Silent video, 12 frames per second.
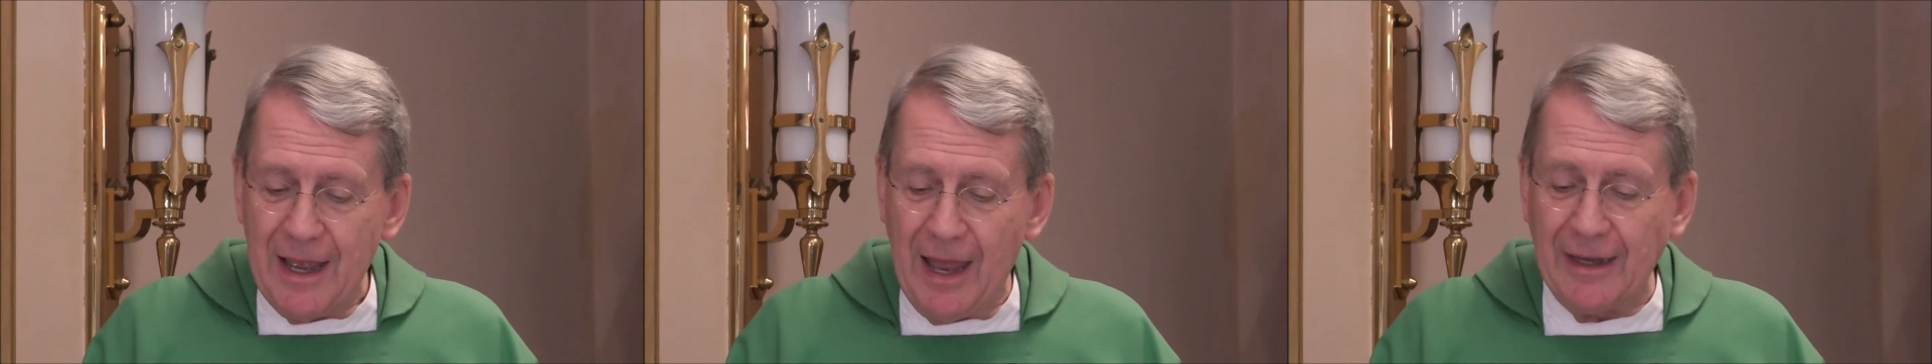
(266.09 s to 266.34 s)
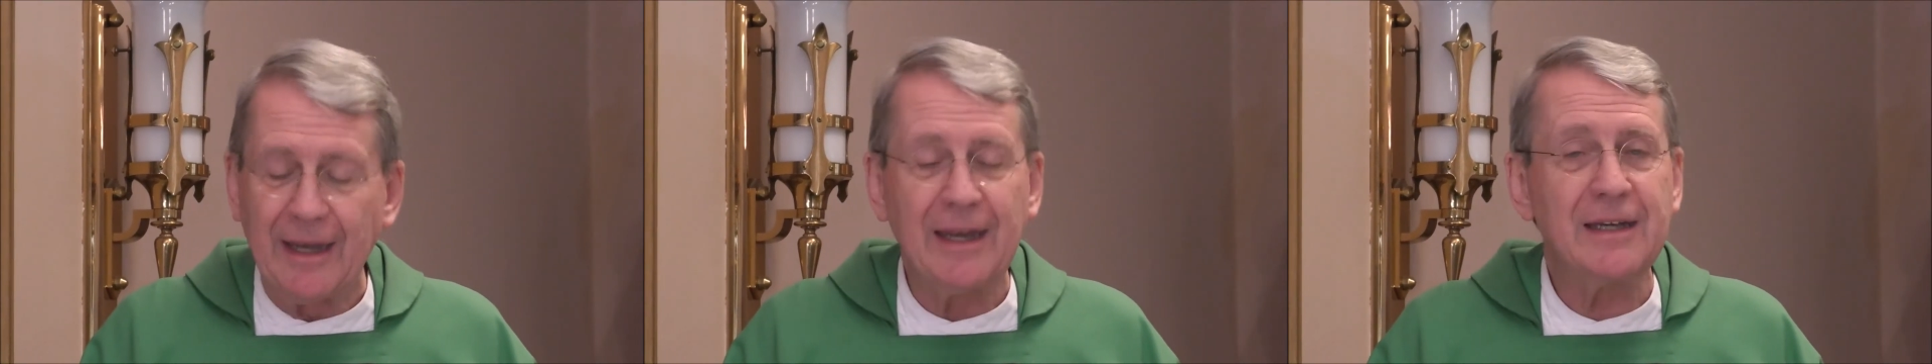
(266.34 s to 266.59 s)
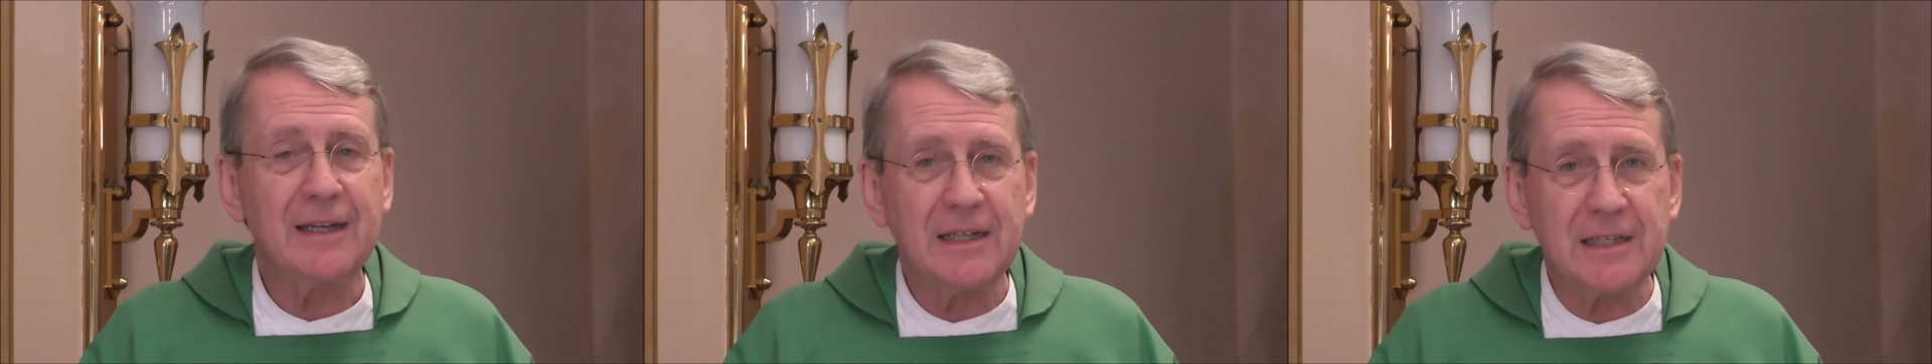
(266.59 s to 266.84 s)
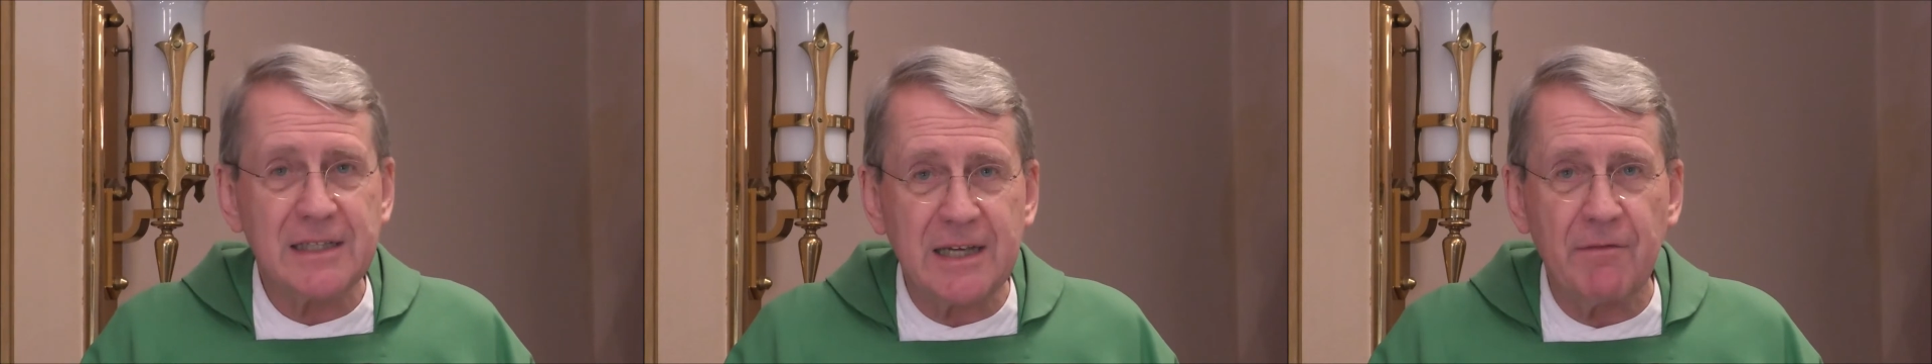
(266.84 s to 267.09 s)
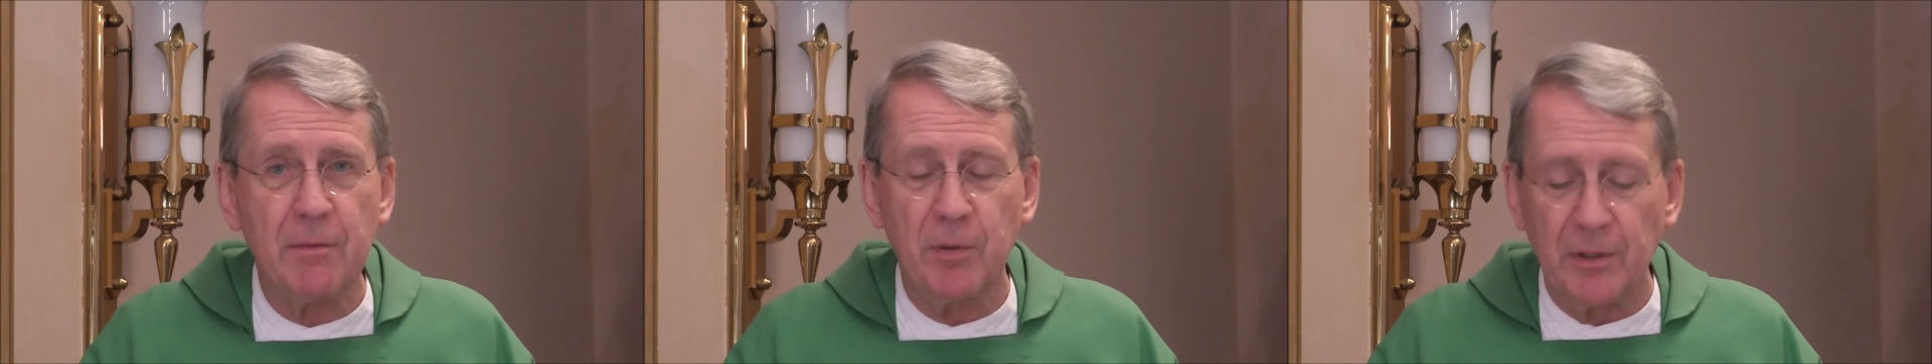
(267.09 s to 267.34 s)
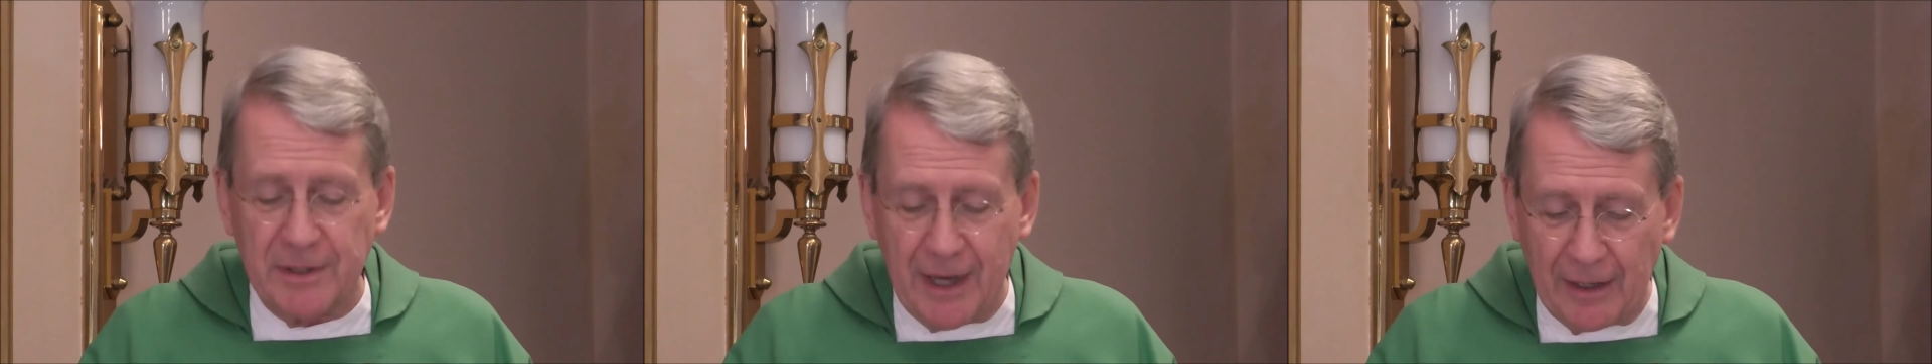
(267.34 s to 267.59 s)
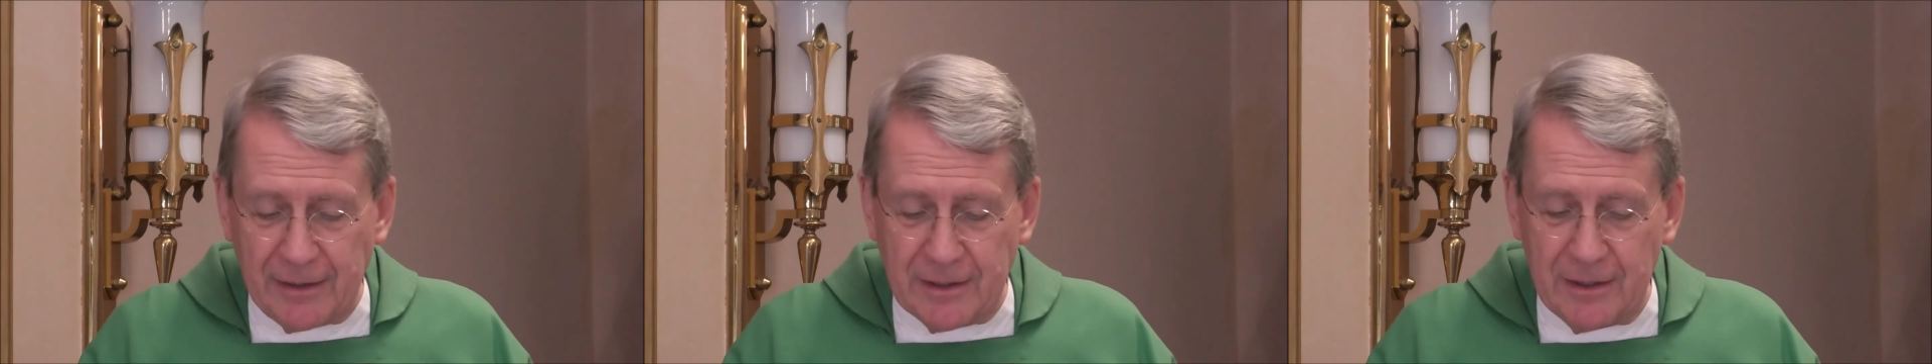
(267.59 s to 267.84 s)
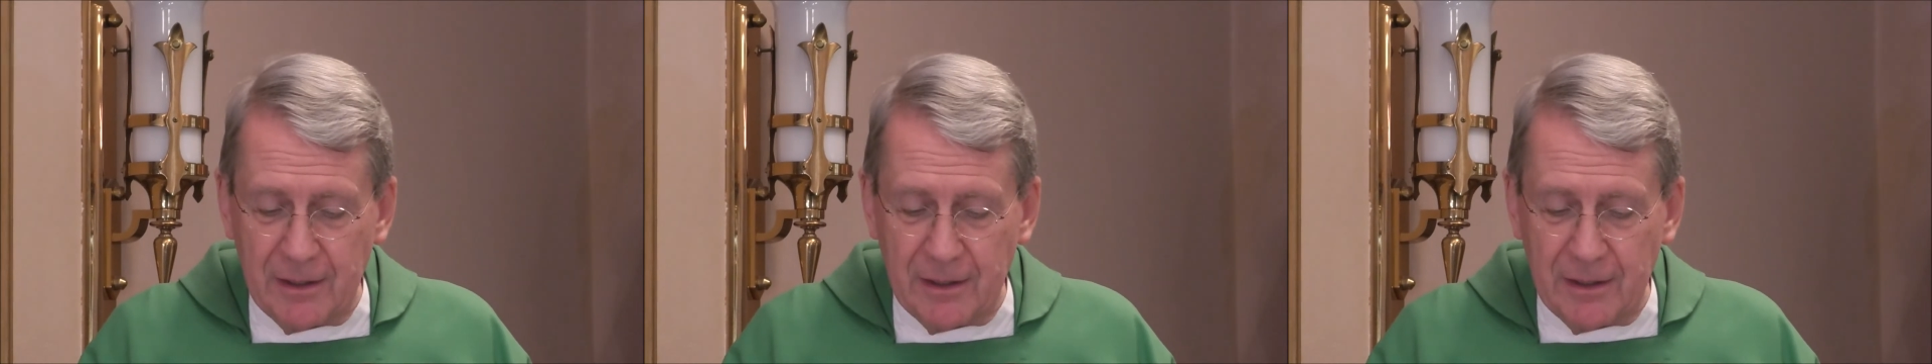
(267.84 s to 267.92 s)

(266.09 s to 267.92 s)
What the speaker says: an inconceivable debt.